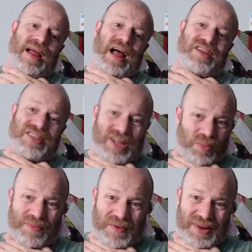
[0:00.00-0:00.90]
I still
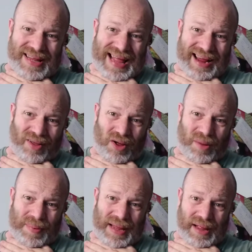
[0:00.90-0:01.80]
prefer the Dank
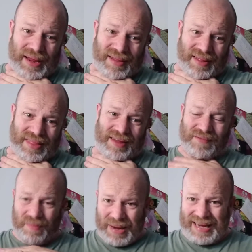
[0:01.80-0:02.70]
IPA. I think
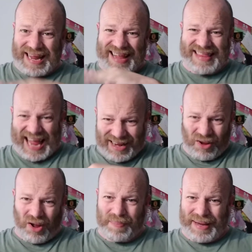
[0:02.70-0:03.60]
for me that Dank
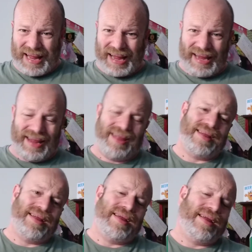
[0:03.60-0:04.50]
IPA
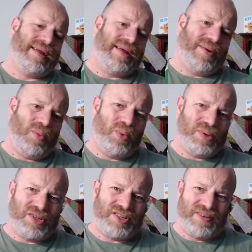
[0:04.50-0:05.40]

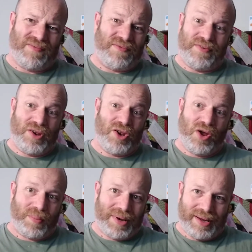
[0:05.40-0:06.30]
was
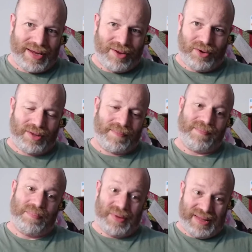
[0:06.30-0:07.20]
phenomenally good,
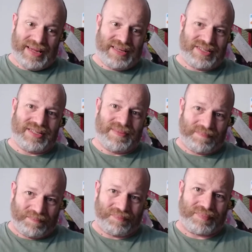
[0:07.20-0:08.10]
but this
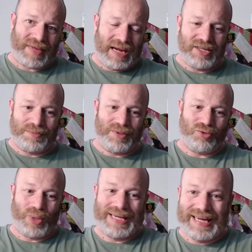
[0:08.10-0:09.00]
is
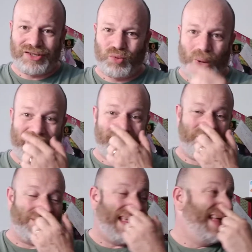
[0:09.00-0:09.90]
between this one
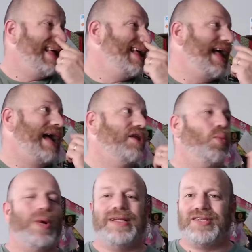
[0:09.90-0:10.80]
and the
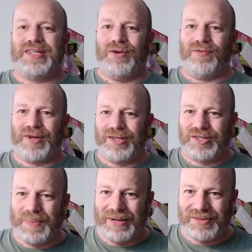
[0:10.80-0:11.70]
Windersill
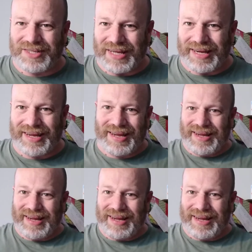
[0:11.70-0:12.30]
Conspiracy.